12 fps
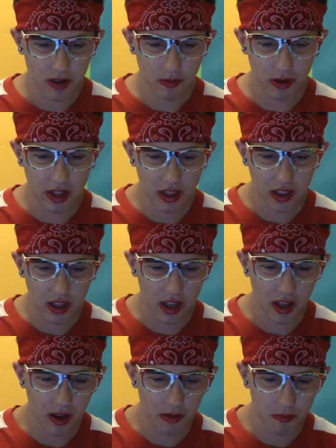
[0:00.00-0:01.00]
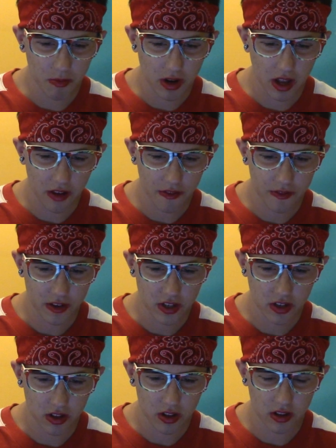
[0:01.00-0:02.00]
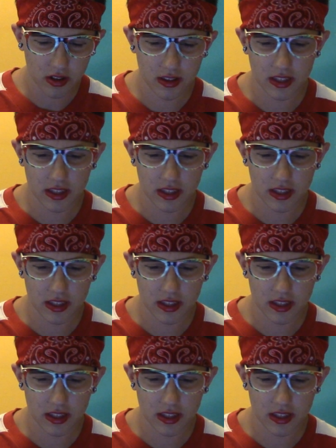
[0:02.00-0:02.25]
Well, um, we're not official